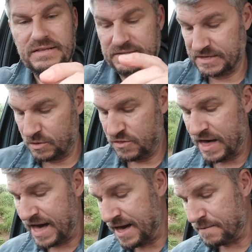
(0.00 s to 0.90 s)
So
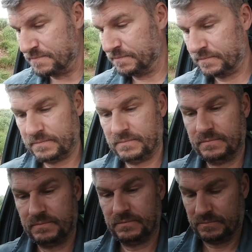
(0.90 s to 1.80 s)
that
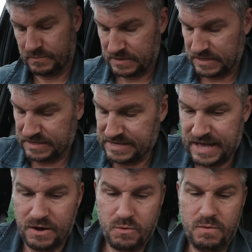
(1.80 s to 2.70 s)
is
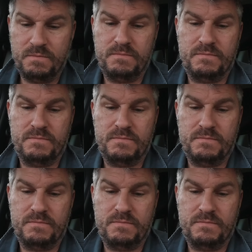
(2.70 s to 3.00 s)
how